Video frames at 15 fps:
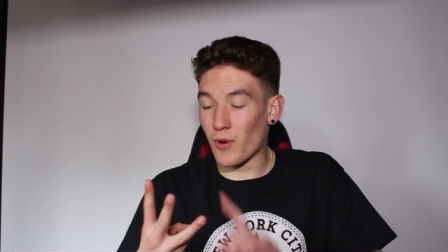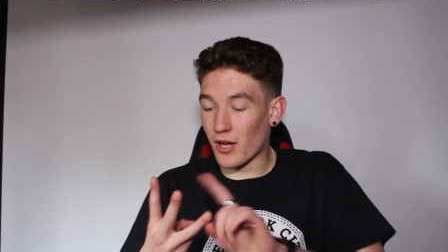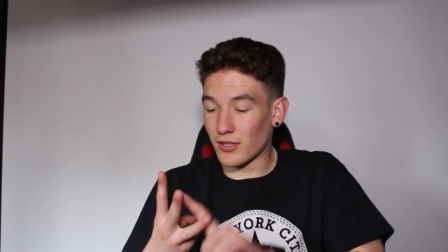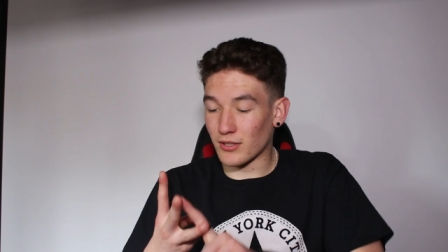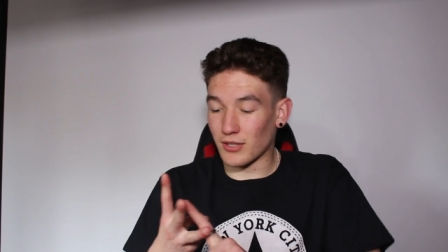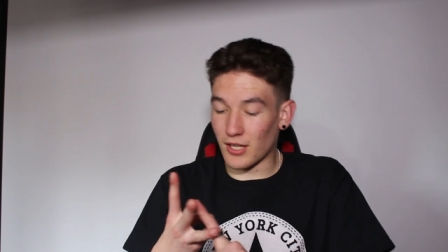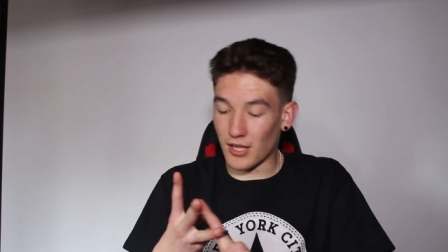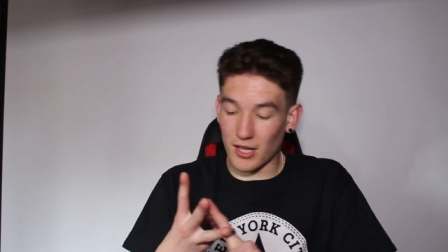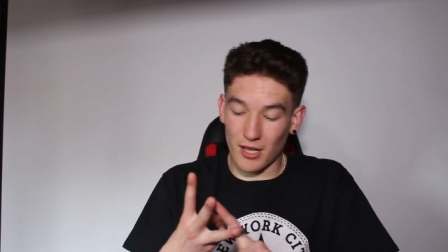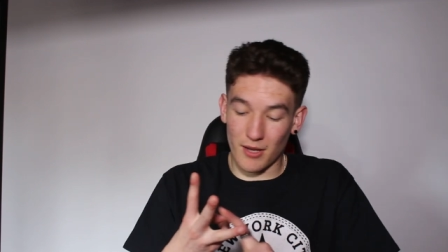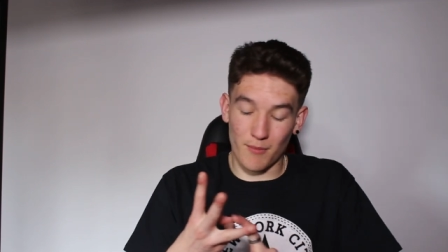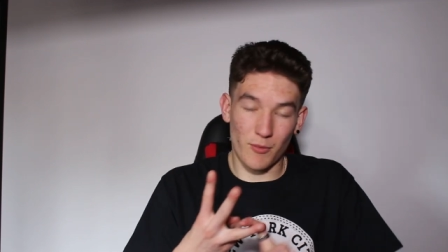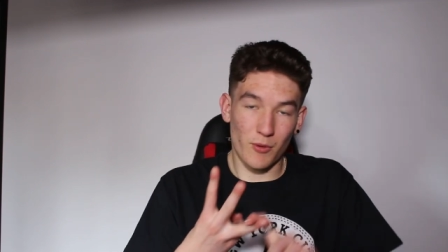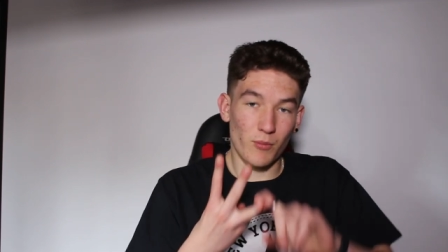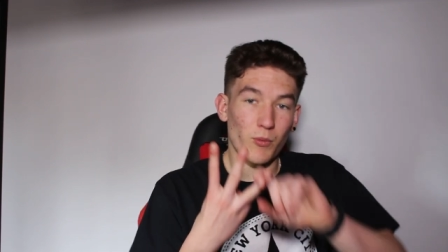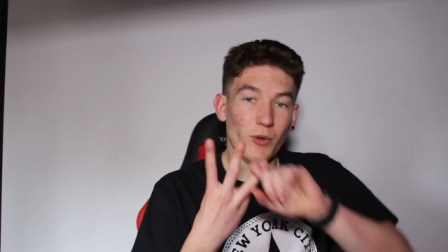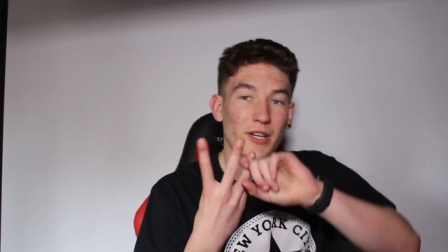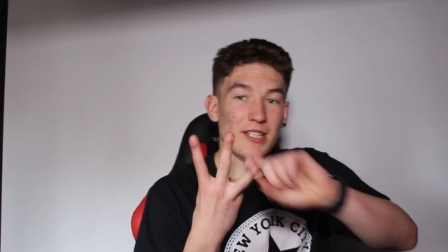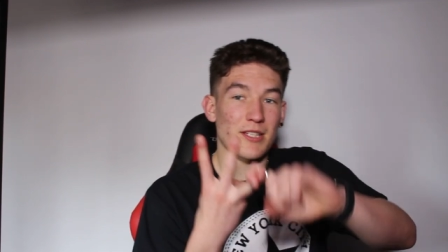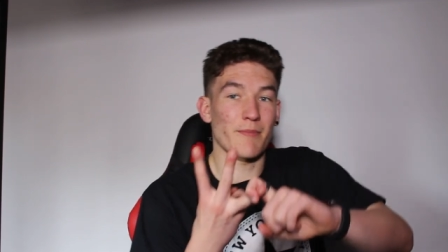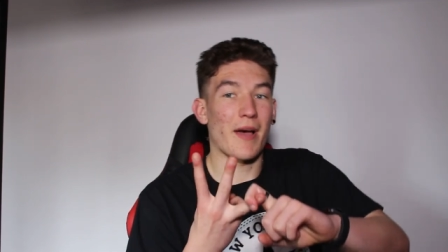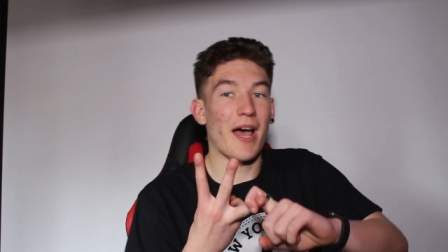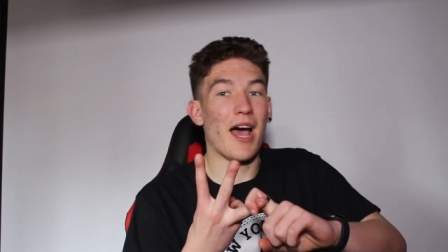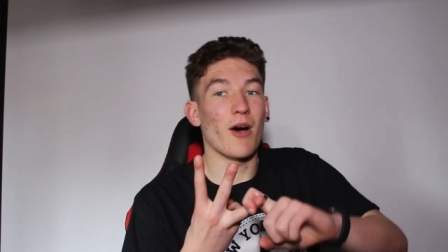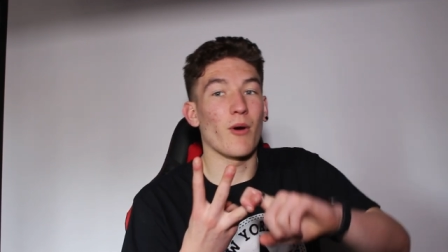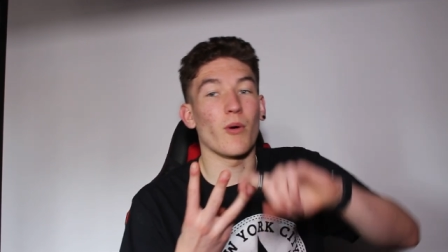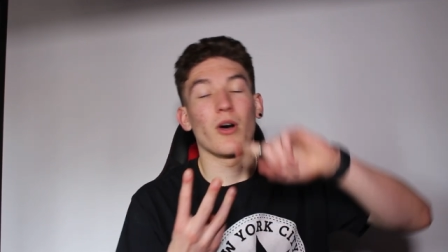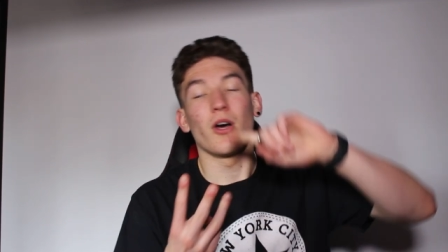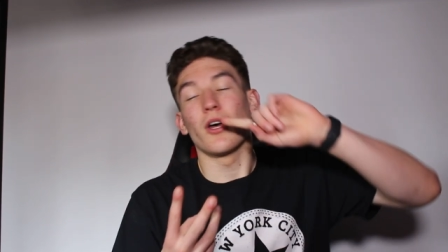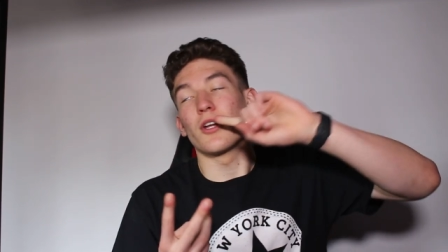One, um, what it's
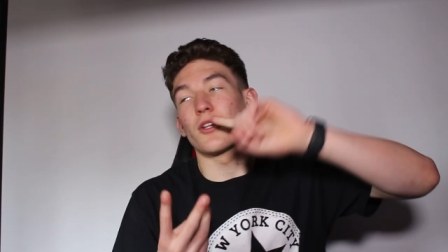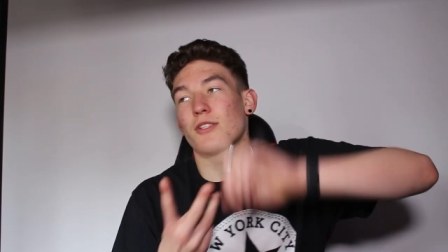about.